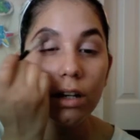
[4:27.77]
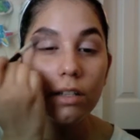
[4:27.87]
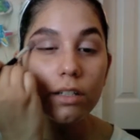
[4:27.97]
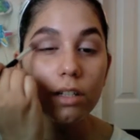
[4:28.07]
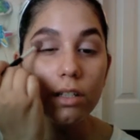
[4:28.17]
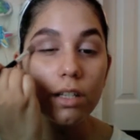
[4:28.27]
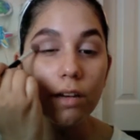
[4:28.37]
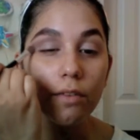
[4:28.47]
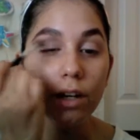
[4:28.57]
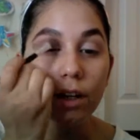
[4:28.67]
to just get
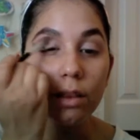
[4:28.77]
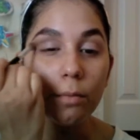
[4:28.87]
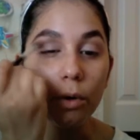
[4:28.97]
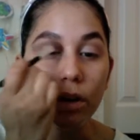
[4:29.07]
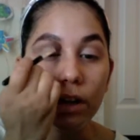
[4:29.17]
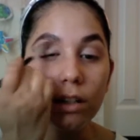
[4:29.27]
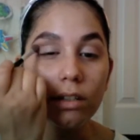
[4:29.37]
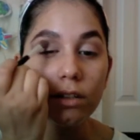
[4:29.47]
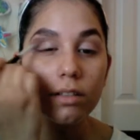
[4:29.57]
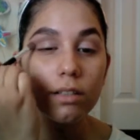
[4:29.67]
ready in the
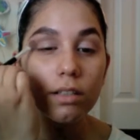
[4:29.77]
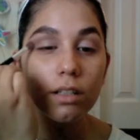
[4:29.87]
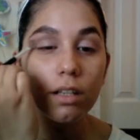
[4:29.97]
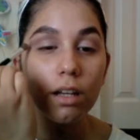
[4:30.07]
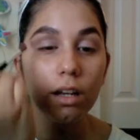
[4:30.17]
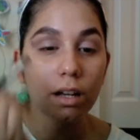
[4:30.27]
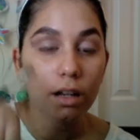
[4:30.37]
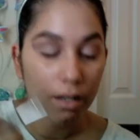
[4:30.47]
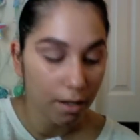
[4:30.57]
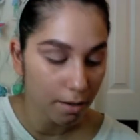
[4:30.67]
mornings
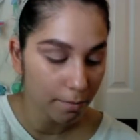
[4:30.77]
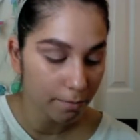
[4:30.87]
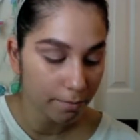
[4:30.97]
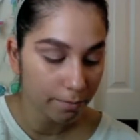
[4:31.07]
um,